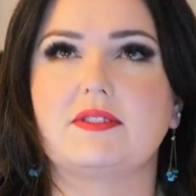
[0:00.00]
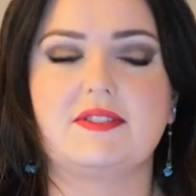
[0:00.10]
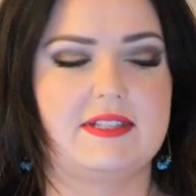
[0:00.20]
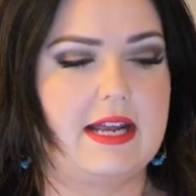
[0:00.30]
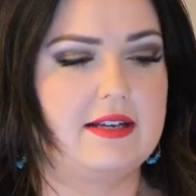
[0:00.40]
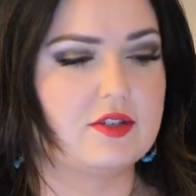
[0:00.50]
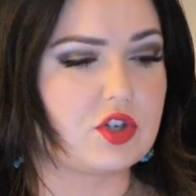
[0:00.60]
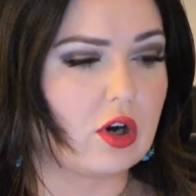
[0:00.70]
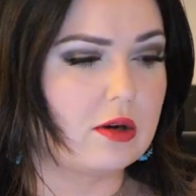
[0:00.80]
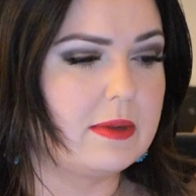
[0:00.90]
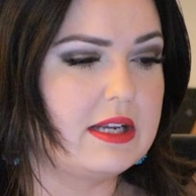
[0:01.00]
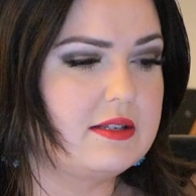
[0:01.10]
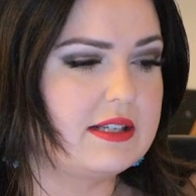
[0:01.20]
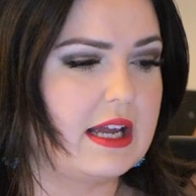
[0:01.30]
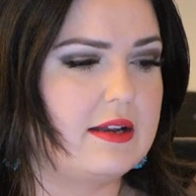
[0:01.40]
on staying
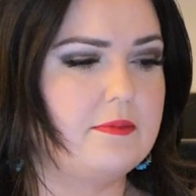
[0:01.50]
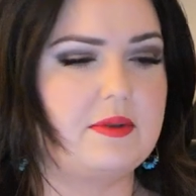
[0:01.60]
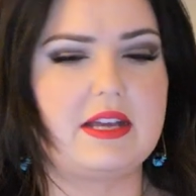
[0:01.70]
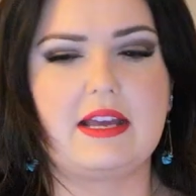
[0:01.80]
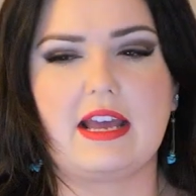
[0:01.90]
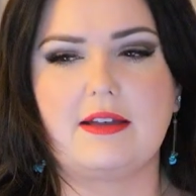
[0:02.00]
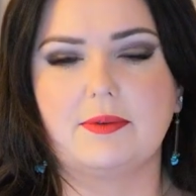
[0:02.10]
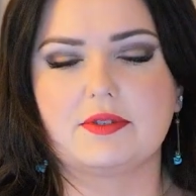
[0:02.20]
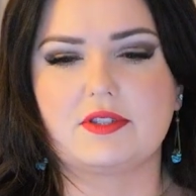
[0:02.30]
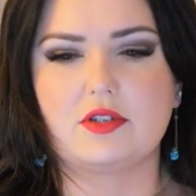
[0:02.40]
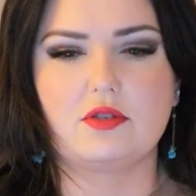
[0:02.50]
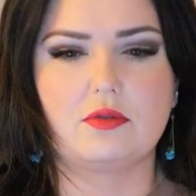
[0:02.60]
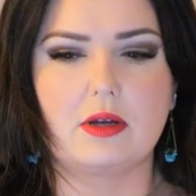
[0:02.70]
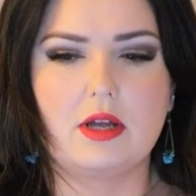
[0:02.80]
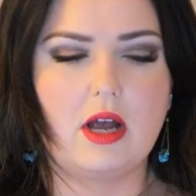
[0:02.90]
determined and being able
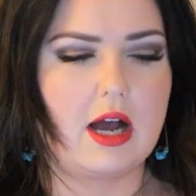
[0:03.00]
to